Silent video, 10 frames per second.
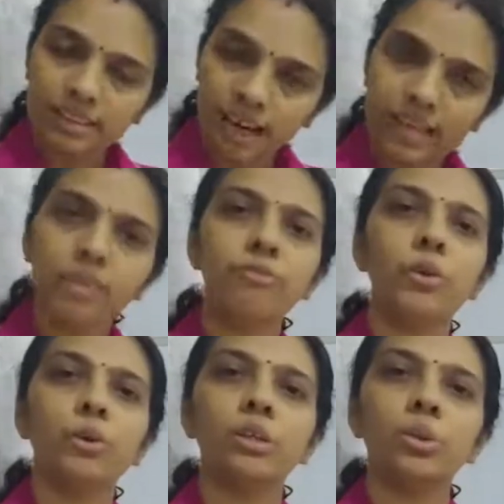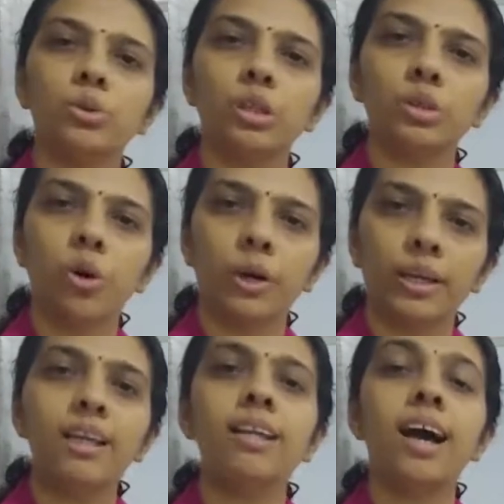current flowing the
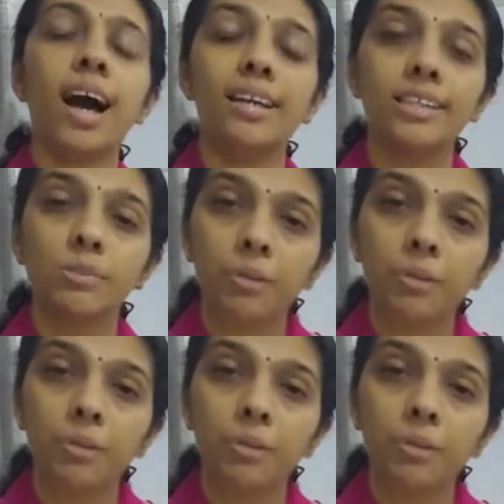coil and is